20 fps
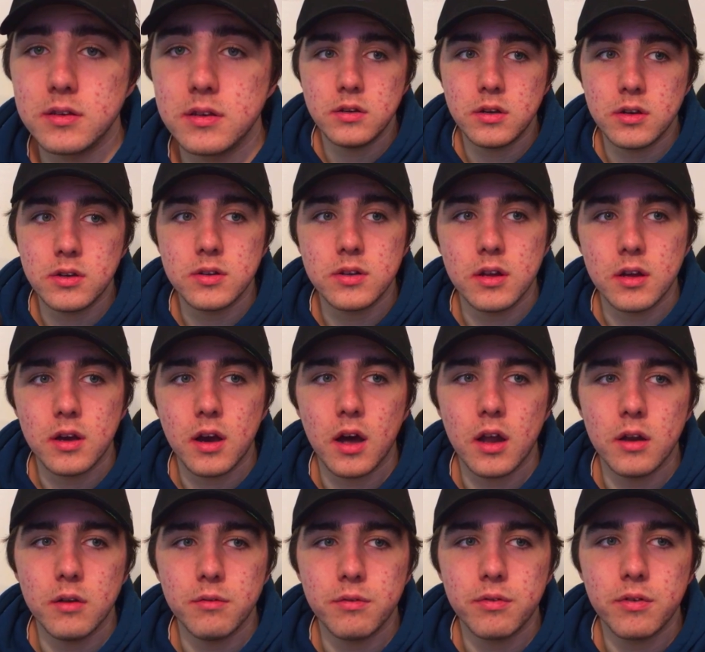Just a kind
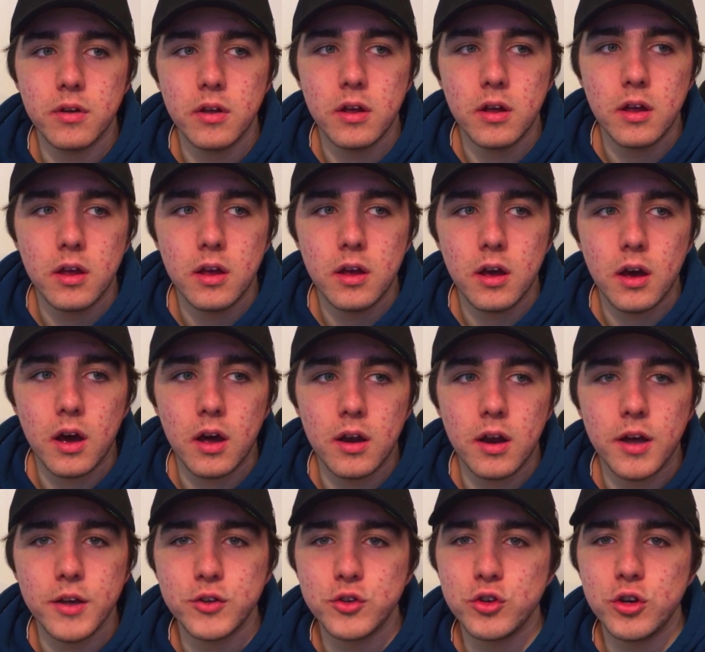of a
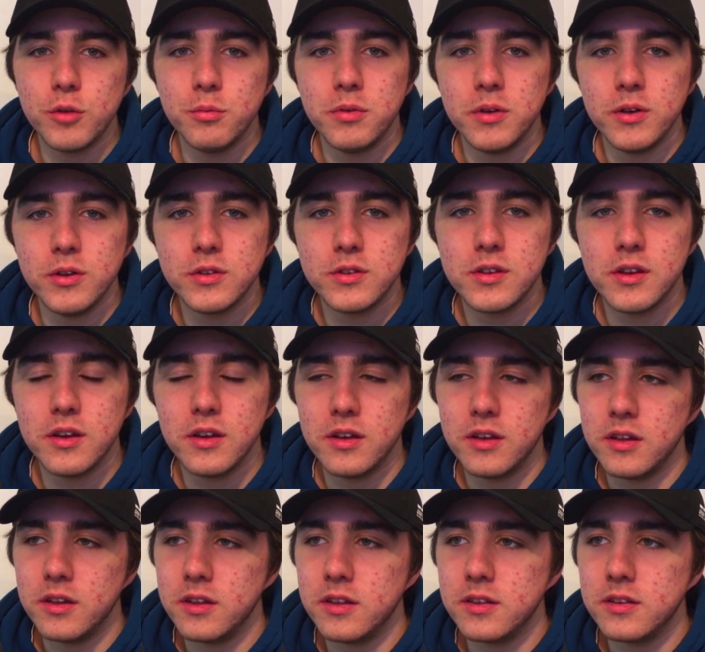nice tribute to
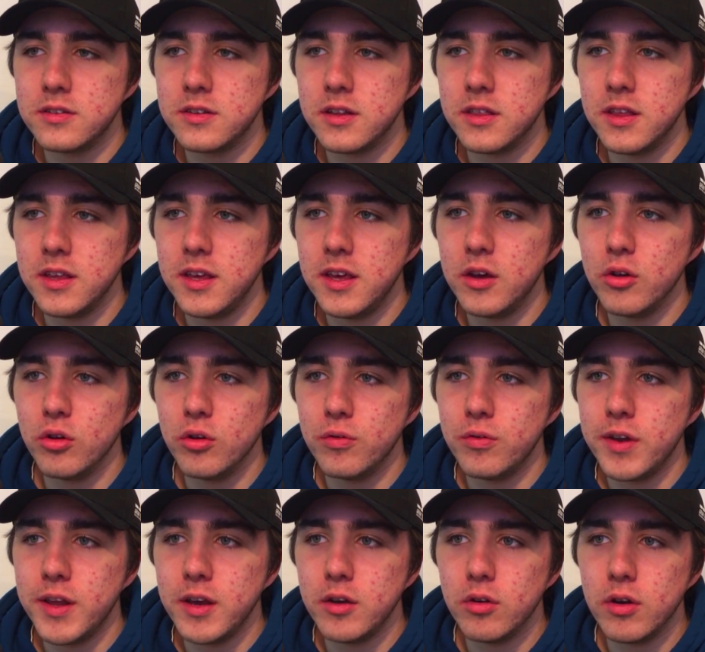the year of
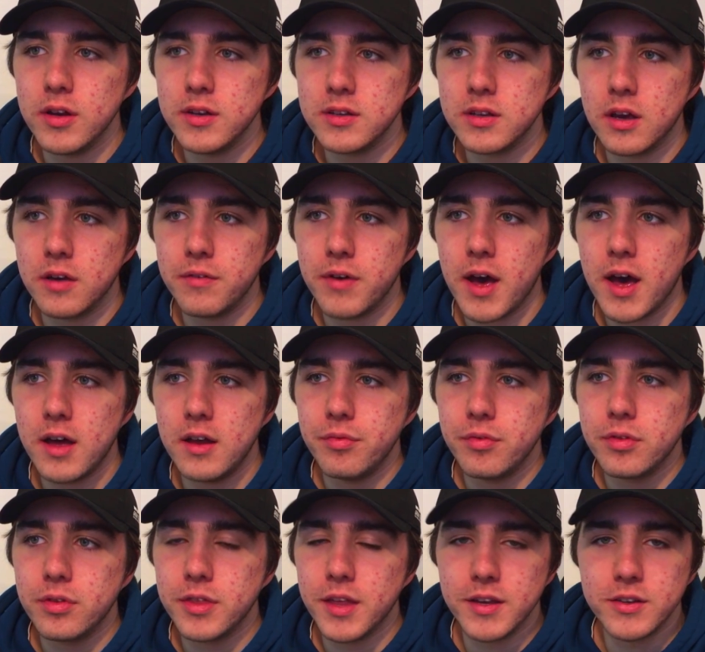league racing I've had.
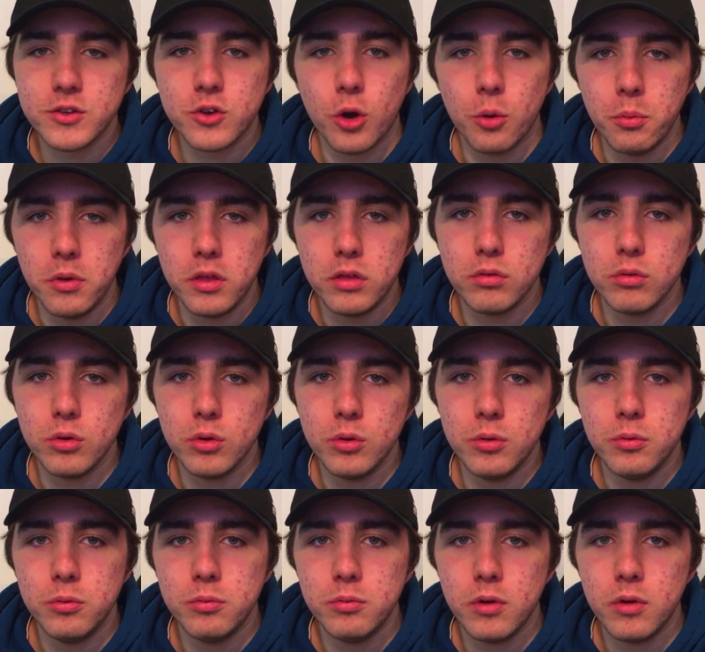That's got me through
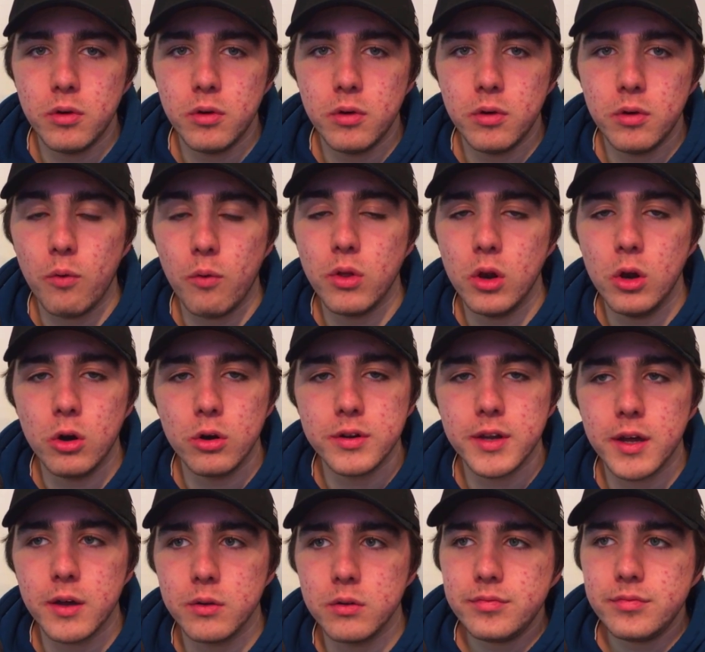a lot of the
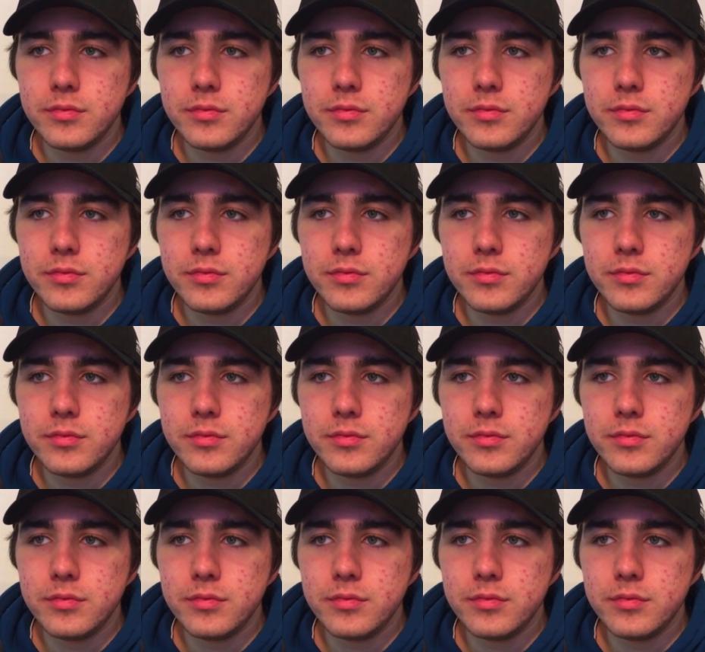lockdown.